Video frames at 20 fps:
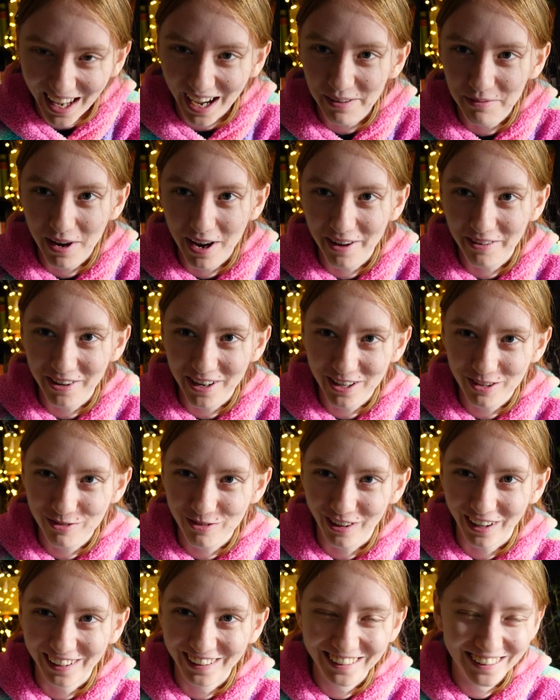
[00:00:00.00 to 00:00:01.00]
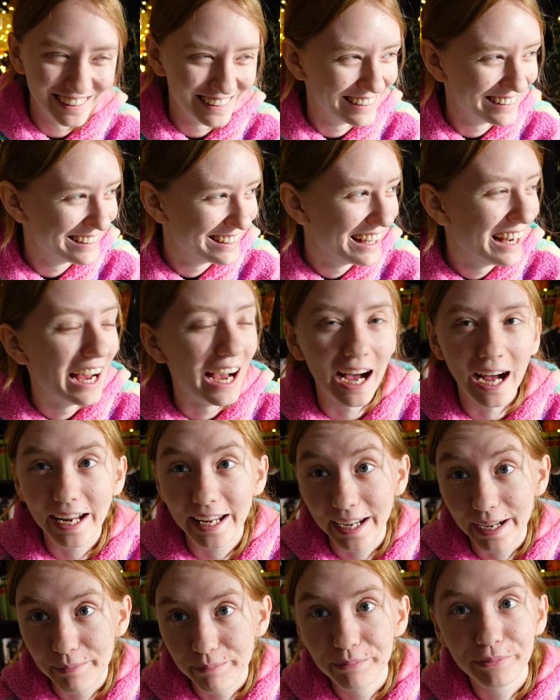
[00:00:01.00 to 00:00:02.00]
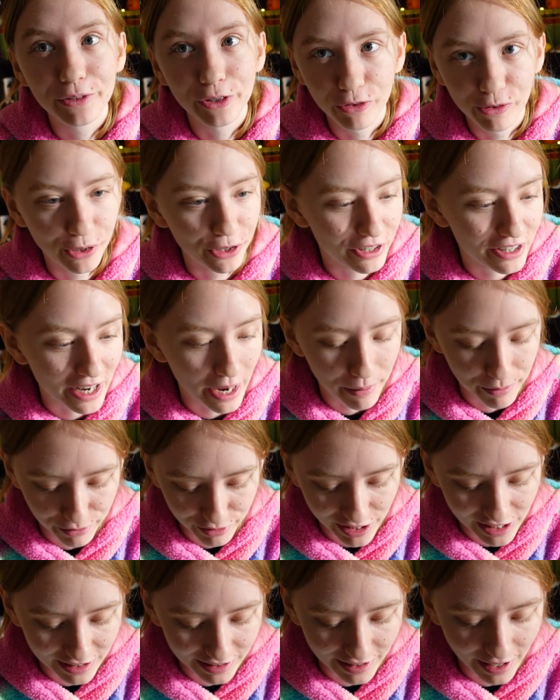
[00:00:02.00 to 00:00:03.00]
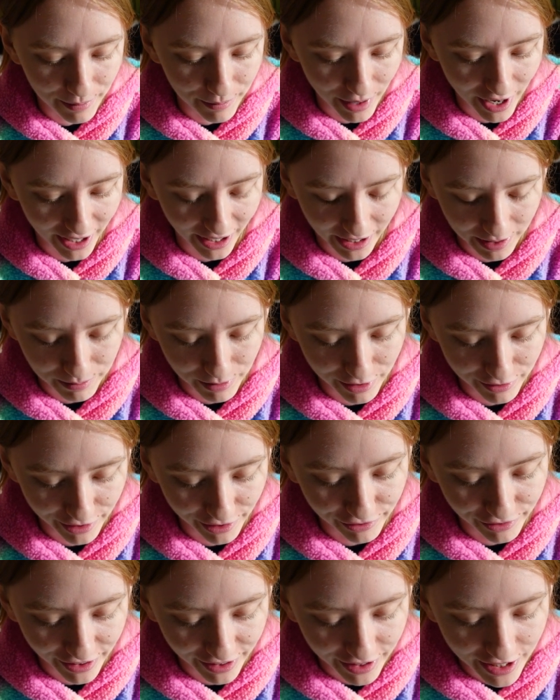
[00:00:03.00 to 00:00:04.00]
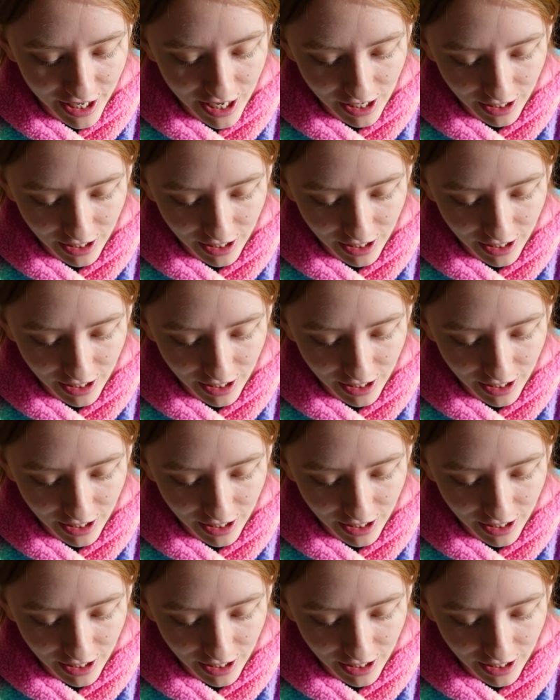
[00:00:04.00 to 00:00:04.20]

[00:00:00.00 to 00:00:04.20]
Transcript: having fun. I am. Don't worry. I am having fun.